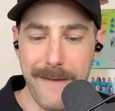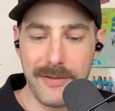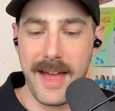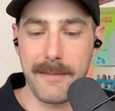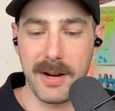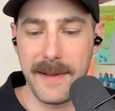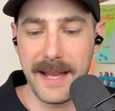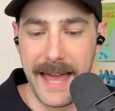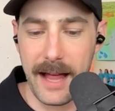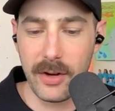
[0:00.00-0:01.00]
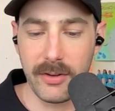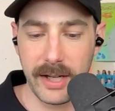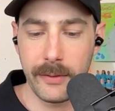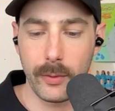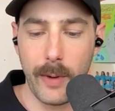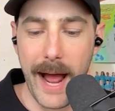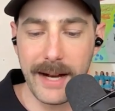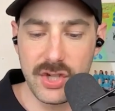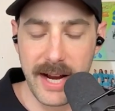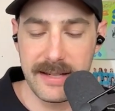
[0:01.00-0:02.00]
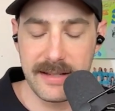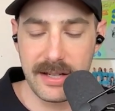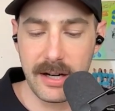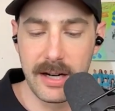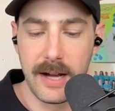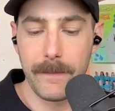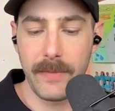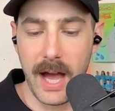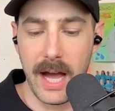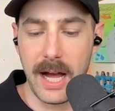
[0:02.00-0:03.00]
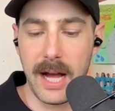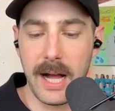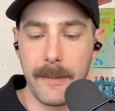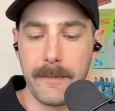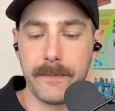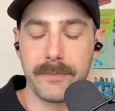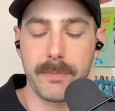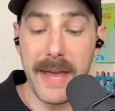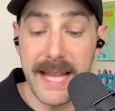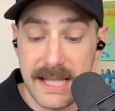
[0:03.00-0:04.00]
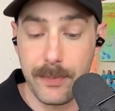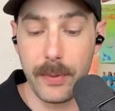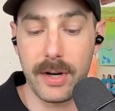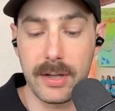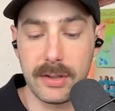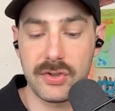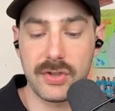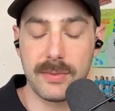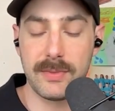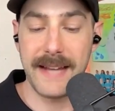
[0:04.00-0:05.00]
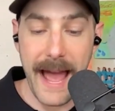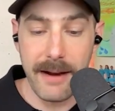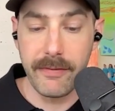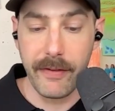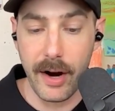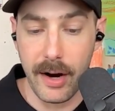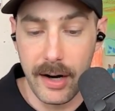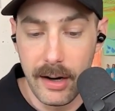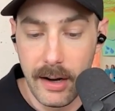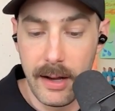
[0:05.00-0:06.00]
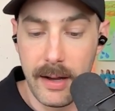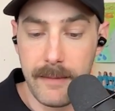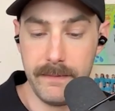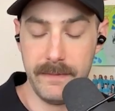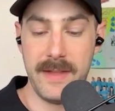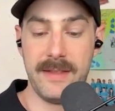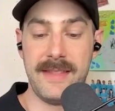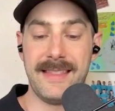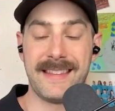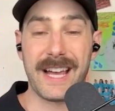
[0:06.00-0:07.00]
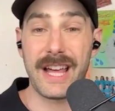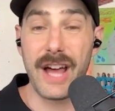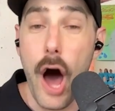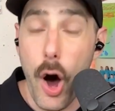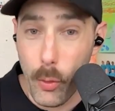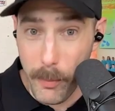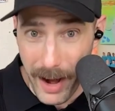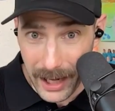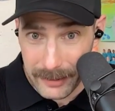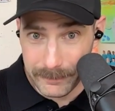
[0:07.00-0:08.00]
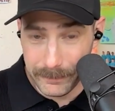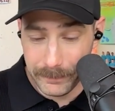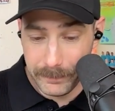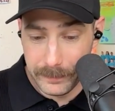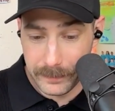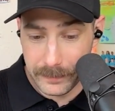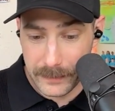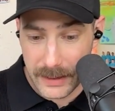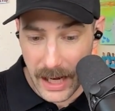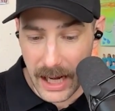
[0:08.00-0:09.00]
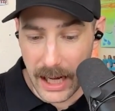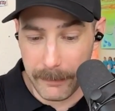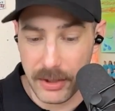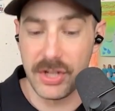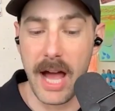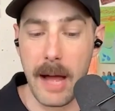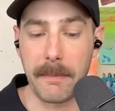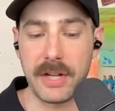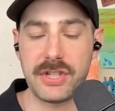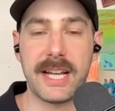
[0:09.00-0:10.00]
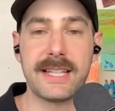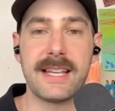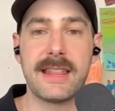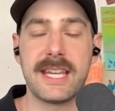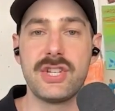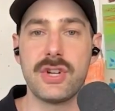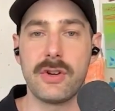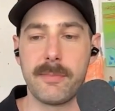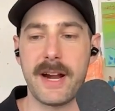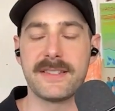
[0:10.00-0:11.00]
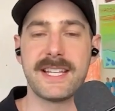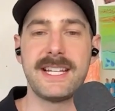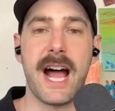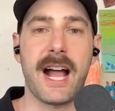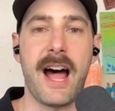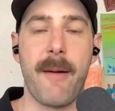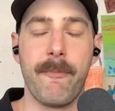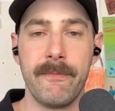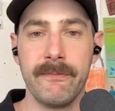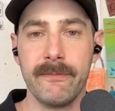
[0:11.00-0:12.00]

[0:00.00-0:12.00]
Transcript: After that, I'm going to be in Calgary, Rochester, Pittsburgh, Denver, Tacoma. You should come. Get your tickets at thejoedombrowski.com.